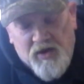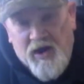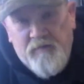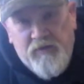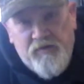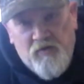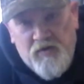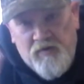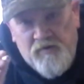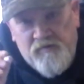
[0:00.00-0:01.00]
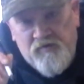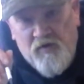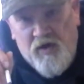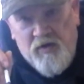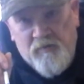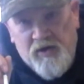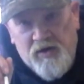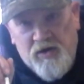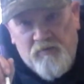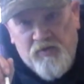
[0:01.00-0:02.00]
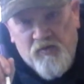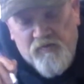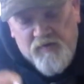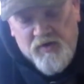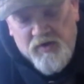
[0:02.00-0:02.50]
I've been throwing straw in my compost.